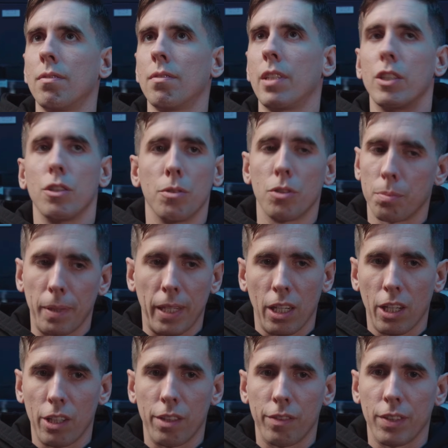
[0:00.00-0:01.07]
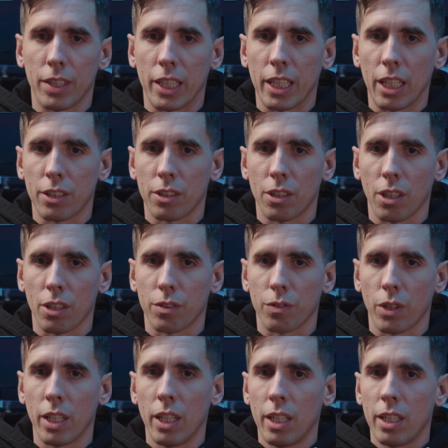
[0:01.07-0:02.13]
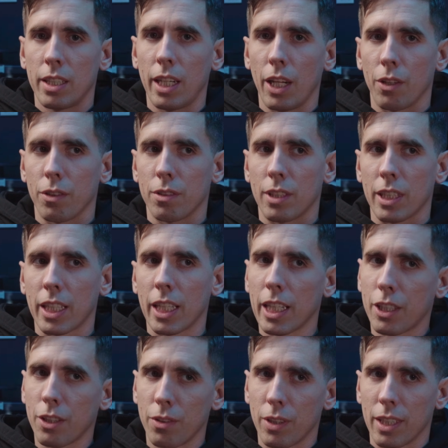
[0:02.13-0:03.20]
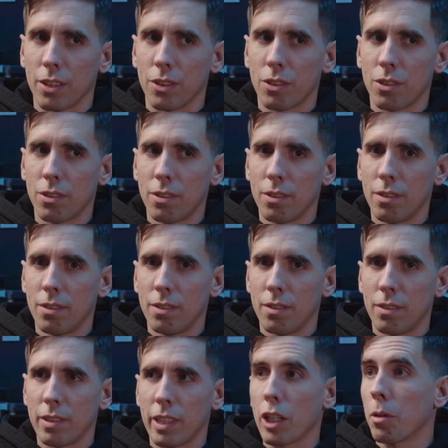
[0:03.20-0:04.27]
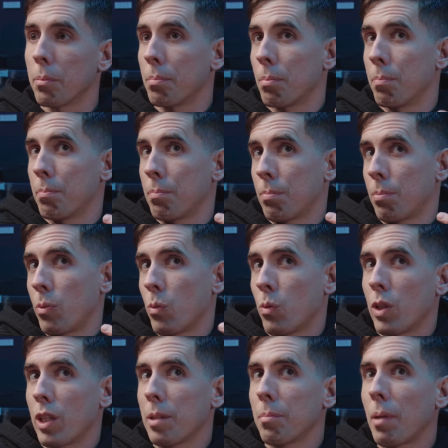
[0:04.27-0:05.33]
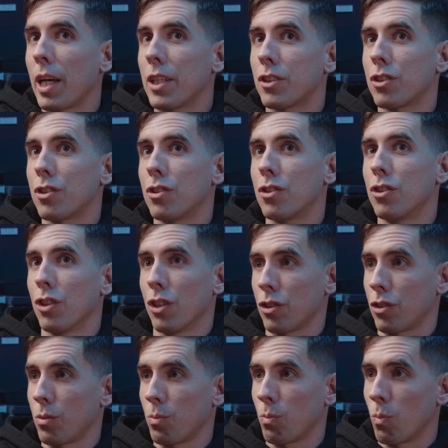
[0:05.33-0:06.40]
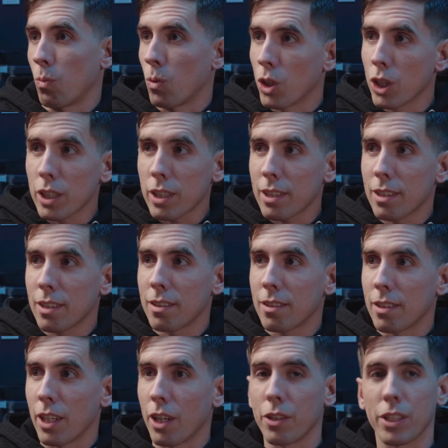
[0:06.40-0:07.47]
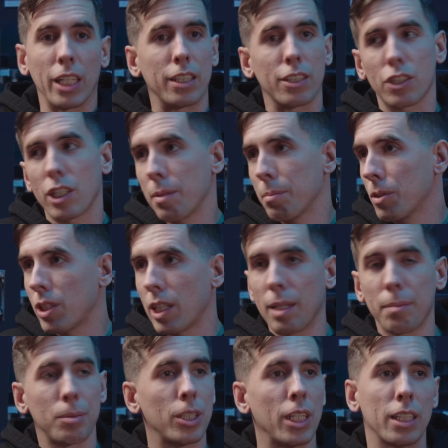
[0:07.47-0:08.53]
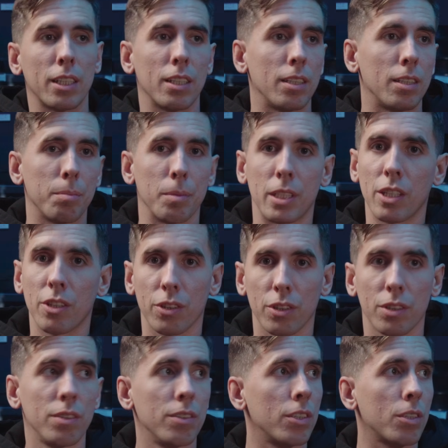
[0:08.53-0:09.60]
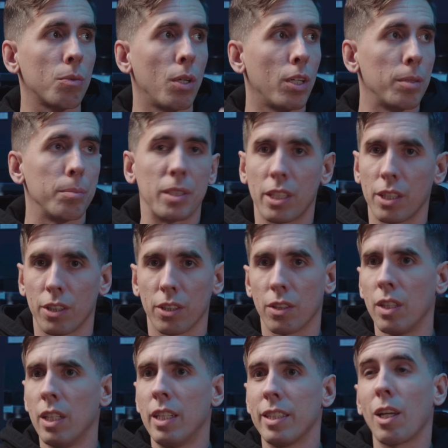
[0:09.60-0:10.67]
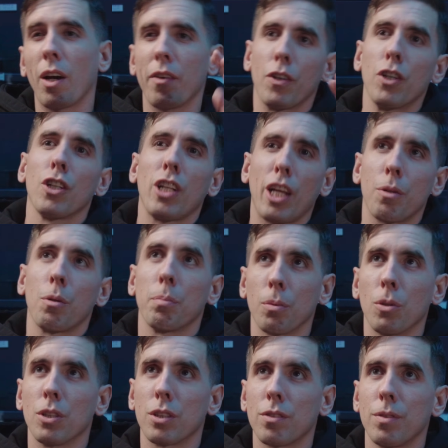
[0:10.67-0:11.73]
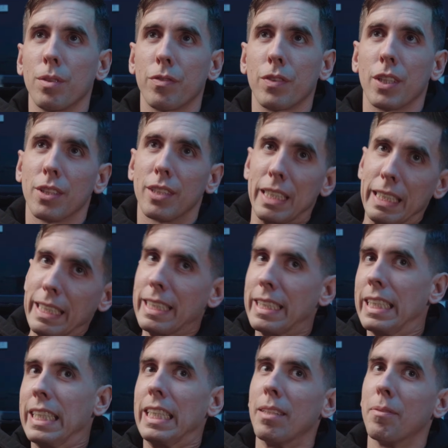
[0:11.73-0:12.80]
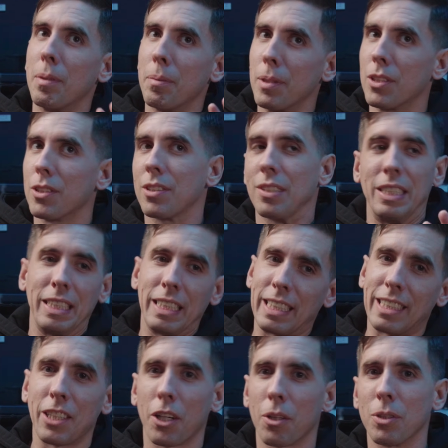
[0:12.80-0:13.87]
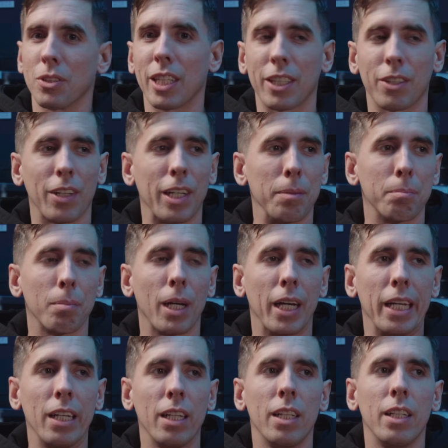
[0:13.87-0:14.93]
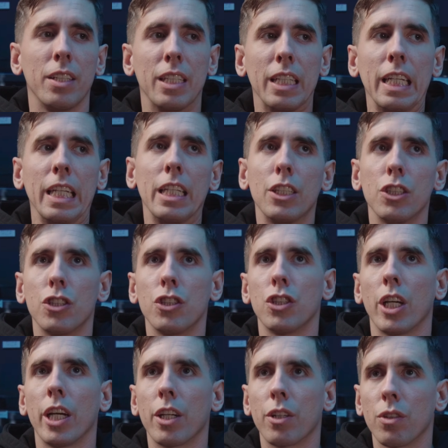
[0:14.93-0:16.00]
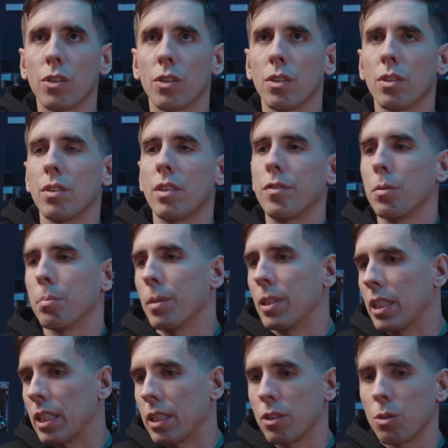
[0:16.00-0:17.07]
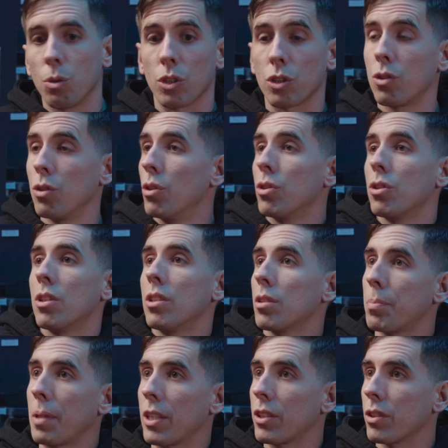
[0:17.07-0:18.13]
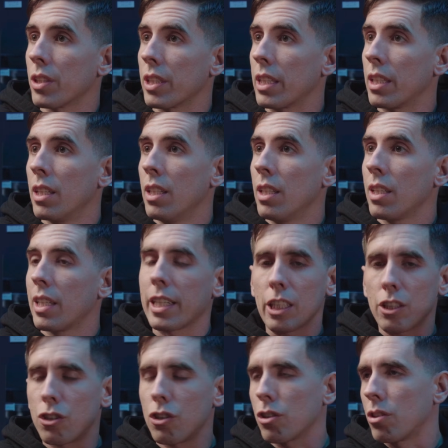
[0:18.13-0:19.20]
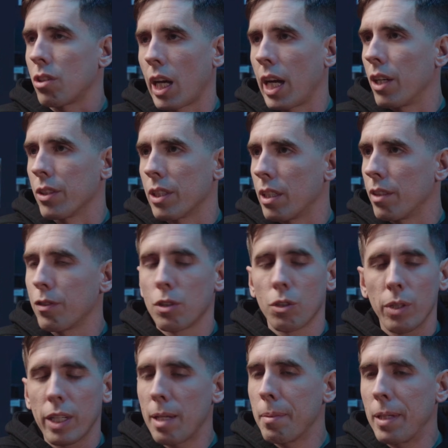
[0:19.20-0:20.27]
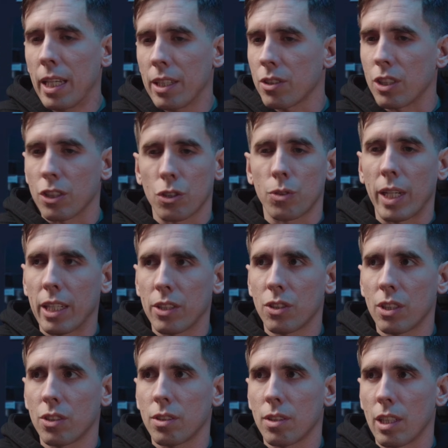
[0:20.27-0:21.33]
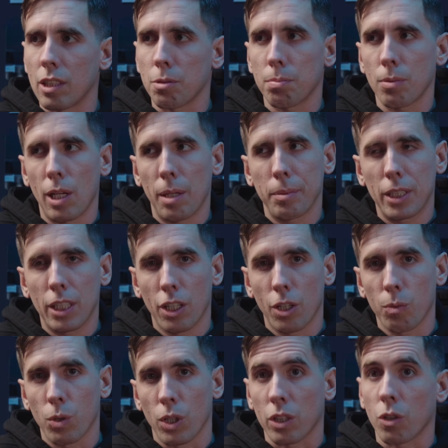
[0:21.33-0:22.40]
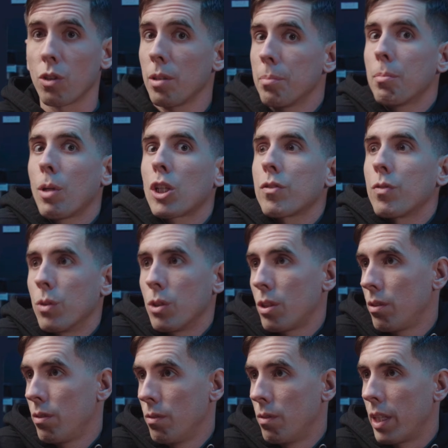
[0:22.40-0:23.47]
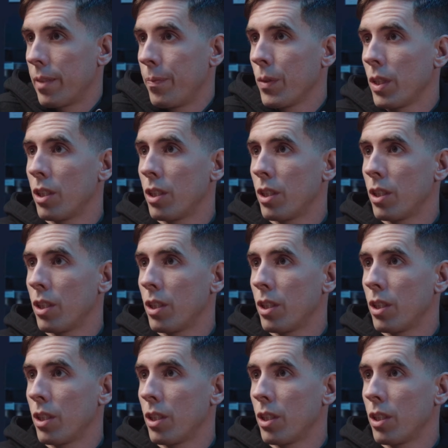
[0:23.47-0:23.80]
And you just paid $150,000 for it. Now, the kicker is it'll pretty much just work. You know, you got the chamber temp, you got the material, the quality material. Now, I've heard a lot of reports from the field that maybe it's not always that great, but in general, if you're printing dual extrusion especially, like it's just dialed in. If you're doing ABS on a Stratasys, it's probably going to work, or on a Markforged, right?